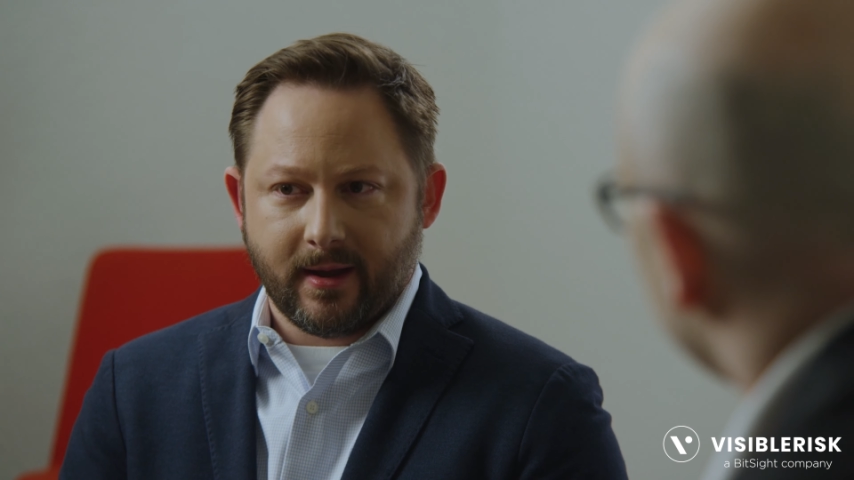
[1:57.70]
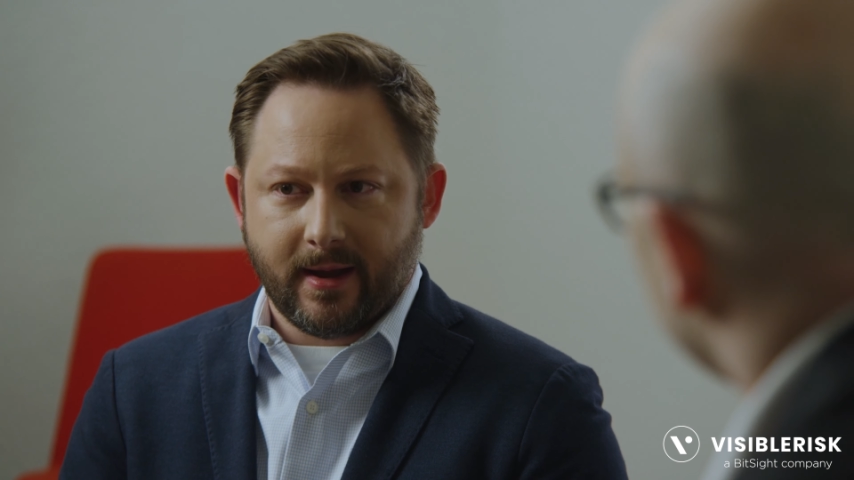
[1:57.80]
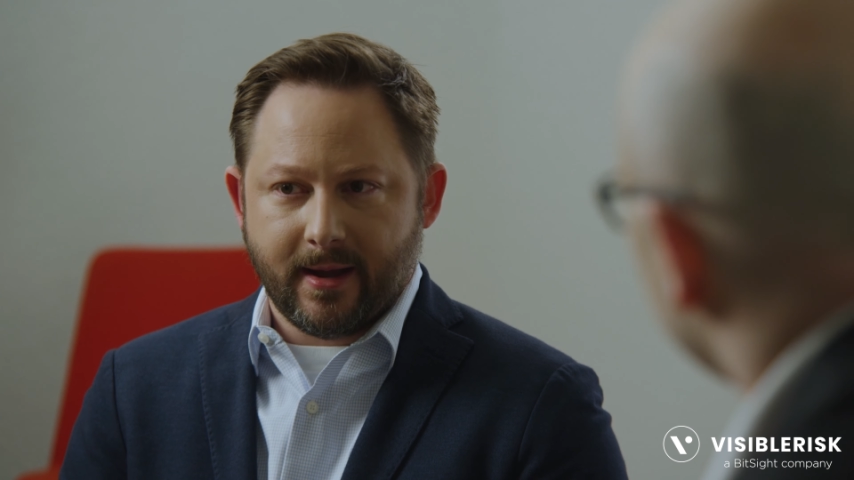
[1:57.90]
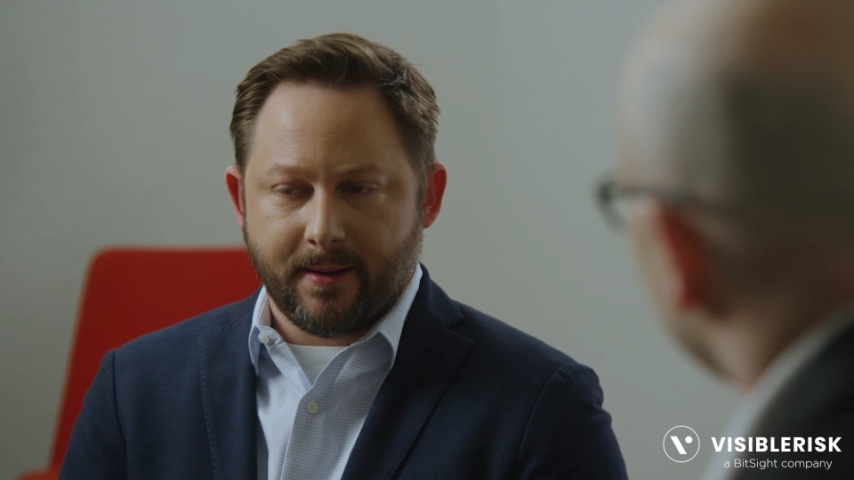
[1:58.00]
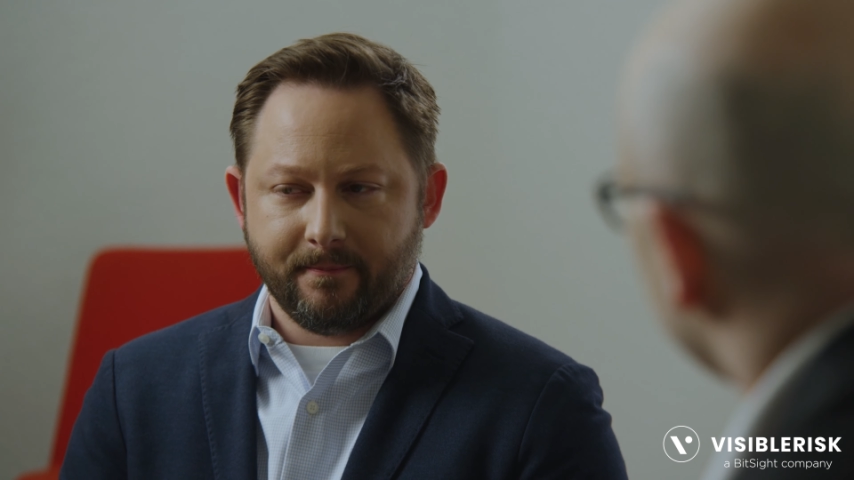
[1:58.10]

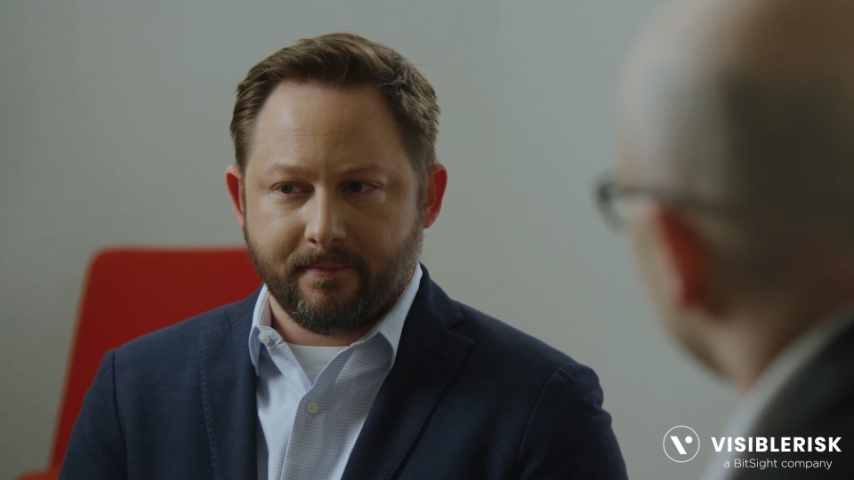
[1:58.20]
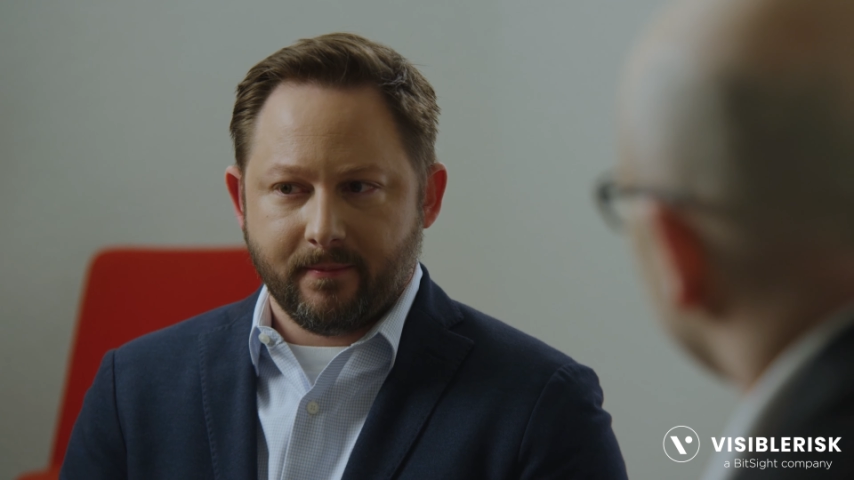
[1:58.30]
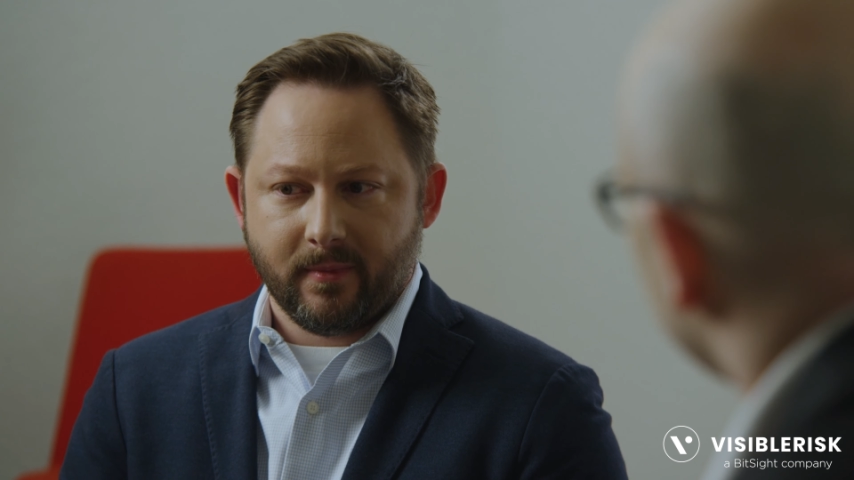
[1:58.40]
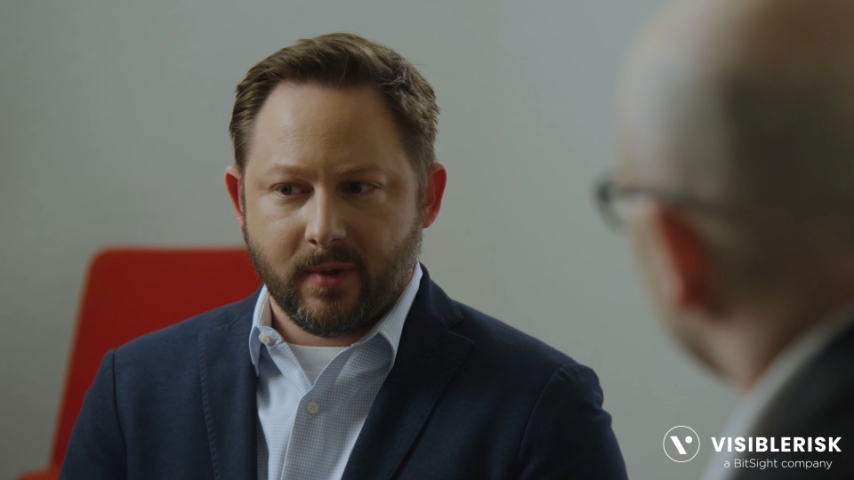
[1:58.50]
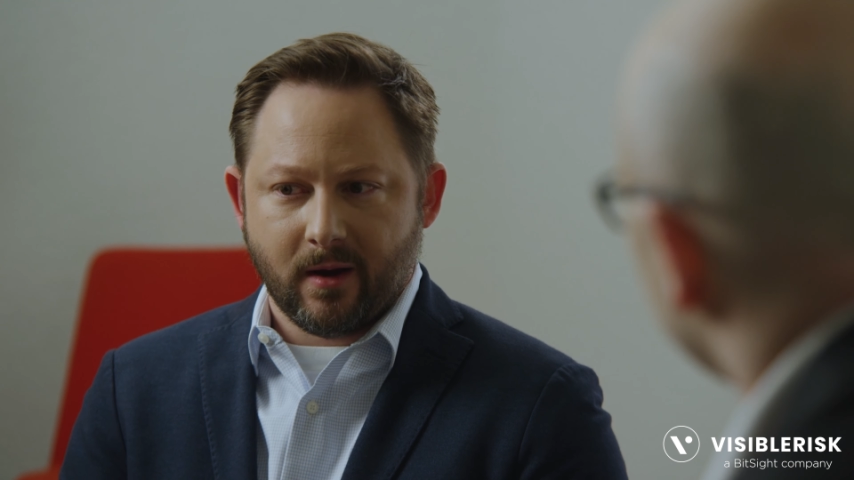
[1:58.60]

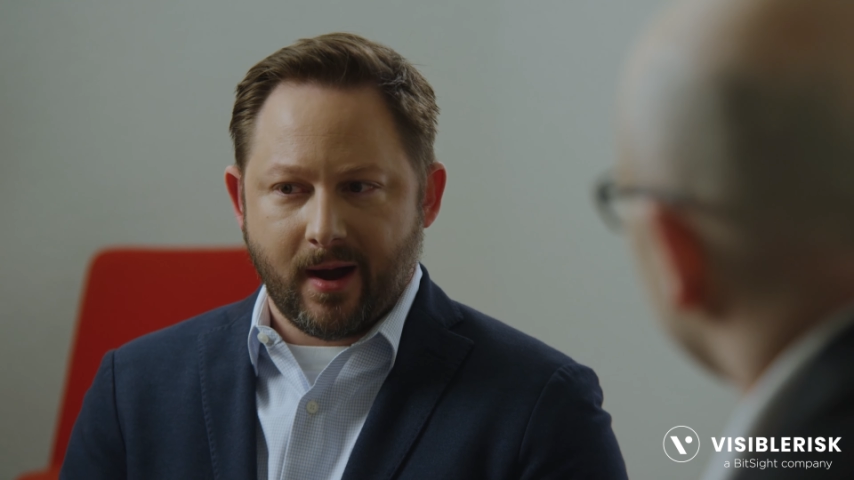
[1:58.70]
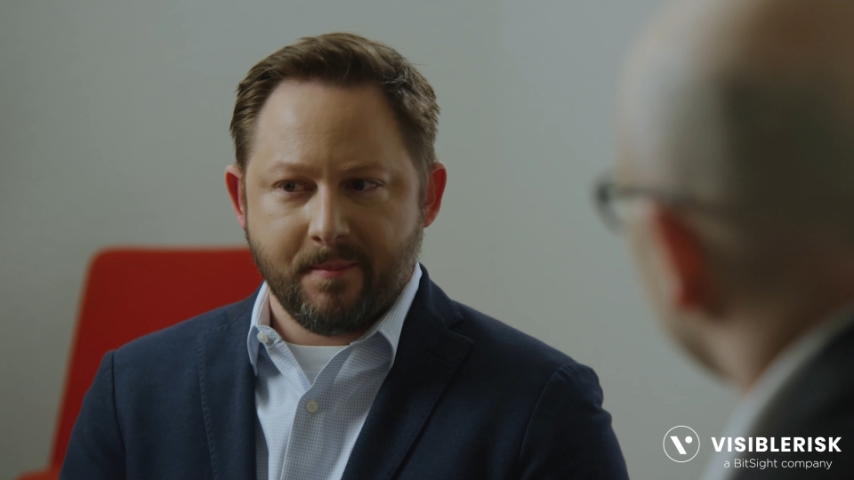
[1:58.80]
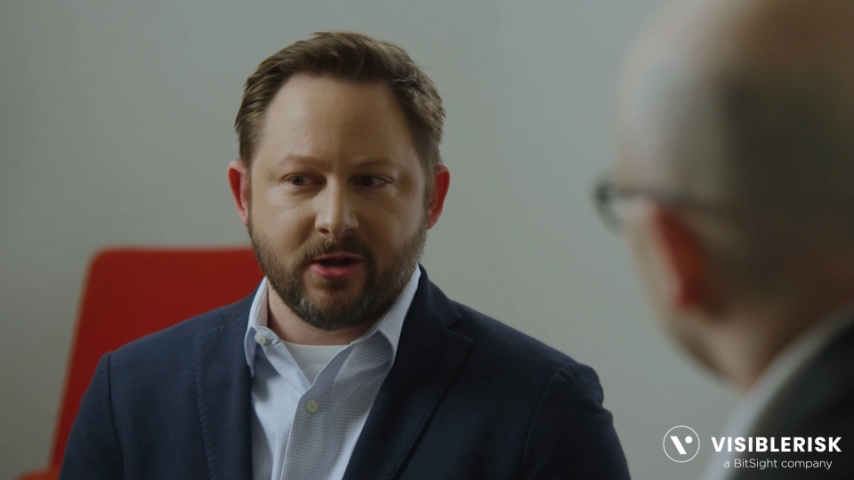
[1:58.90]
I